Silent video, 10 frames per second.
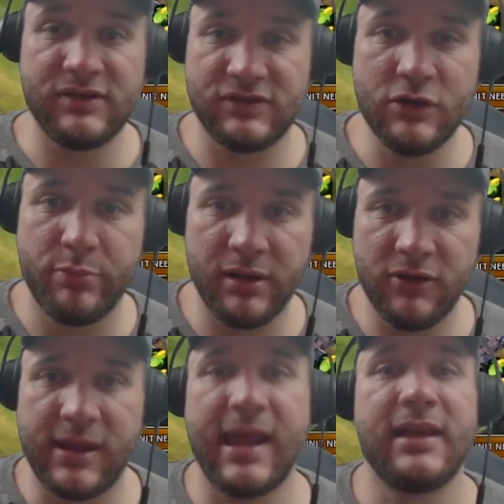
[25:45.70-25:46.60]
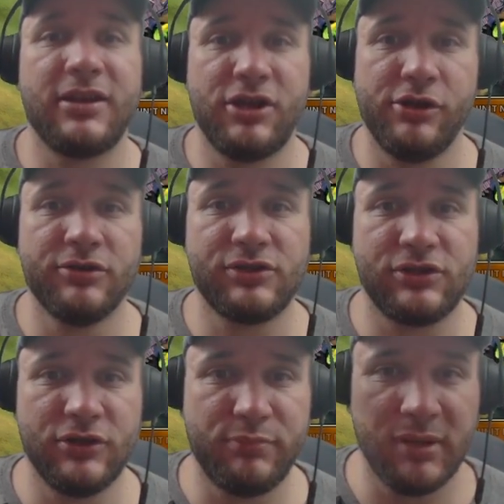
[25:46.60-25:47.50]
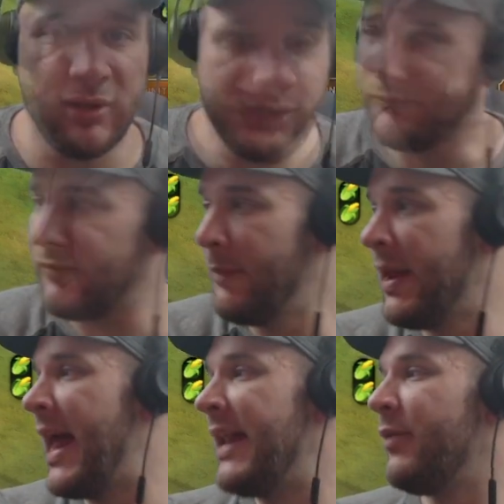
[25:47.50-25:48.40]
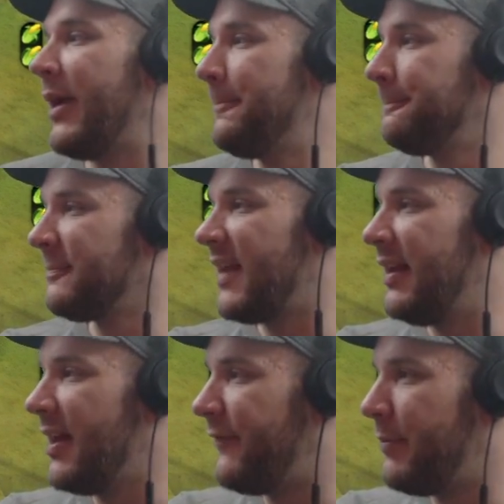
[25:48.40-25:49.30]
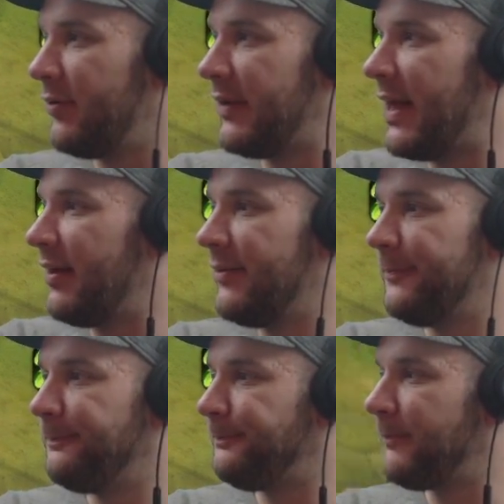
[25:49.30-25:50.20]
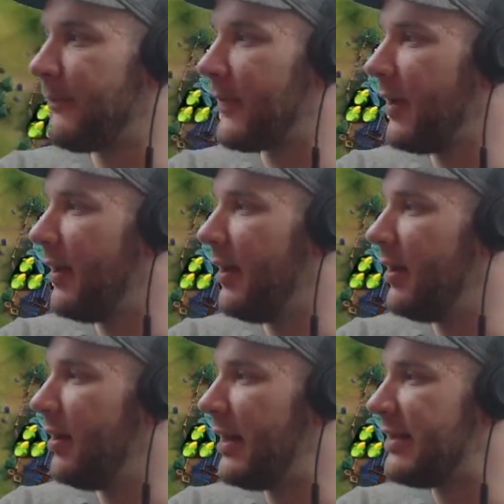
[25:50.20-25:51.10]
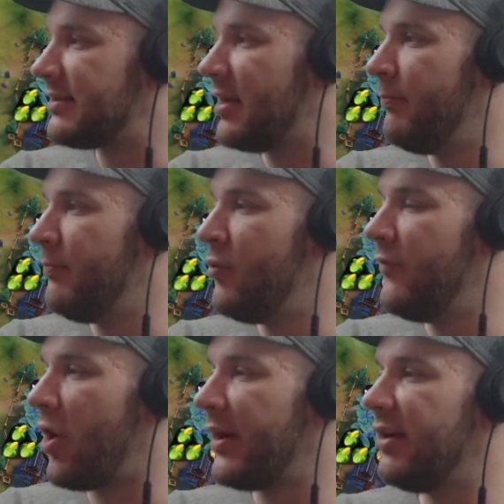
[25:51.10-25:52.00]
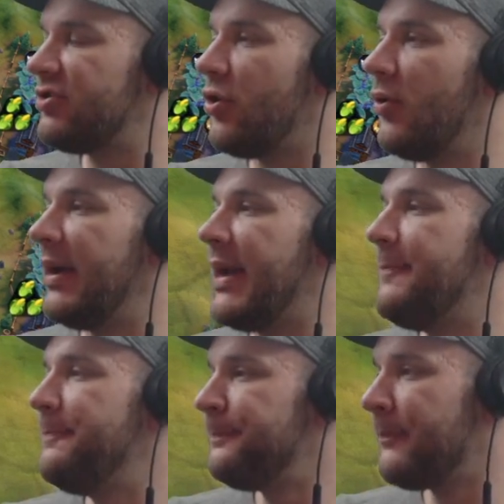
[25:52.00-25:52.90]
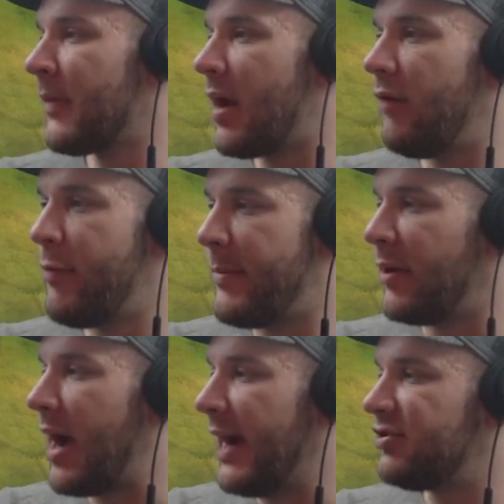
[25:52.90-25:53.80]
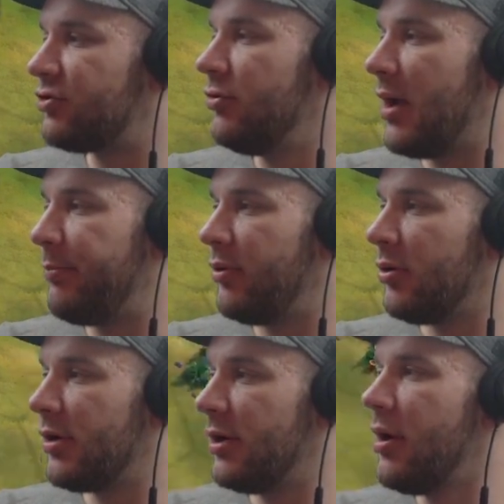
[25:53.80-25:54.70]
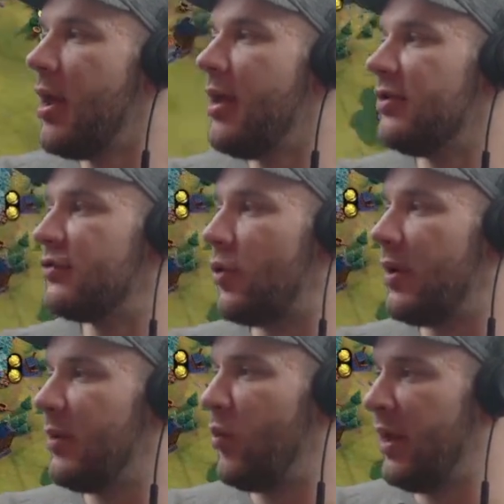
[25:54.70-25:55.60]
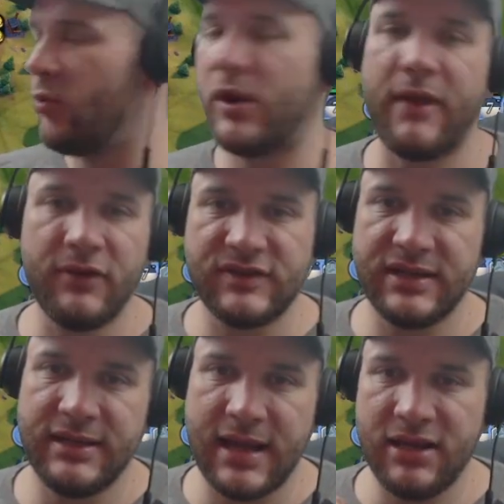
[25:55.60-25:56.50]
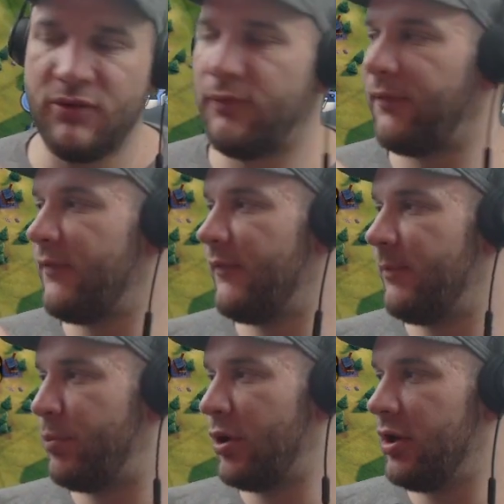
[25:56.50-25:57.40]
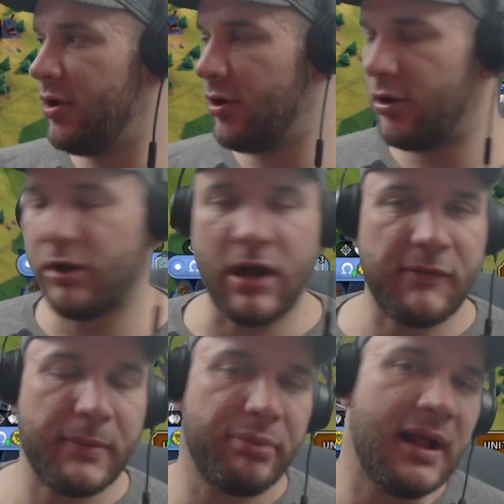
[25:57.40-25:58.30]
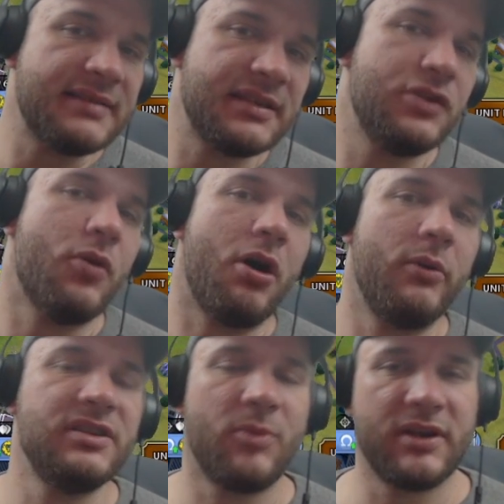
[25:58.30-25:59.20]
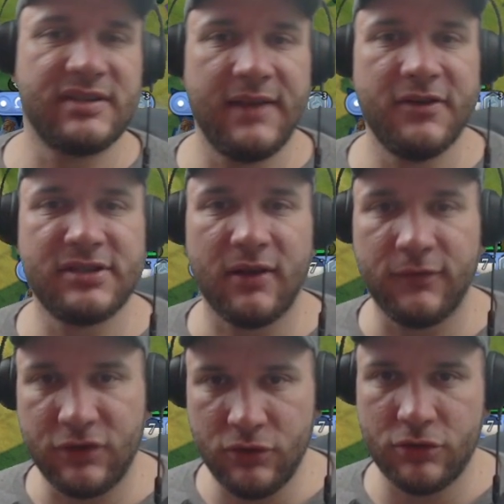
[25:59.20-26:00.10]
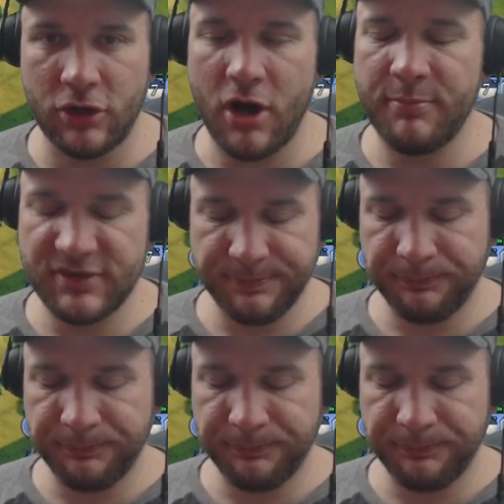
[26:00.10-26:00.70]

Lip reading: is stupid. You can't cure stupid. But anyway, enough about that. Let's move on here. So again, remember I screwed up earlier. So in whatever city that you put your government plaza, you always want to save yourself 2 chops.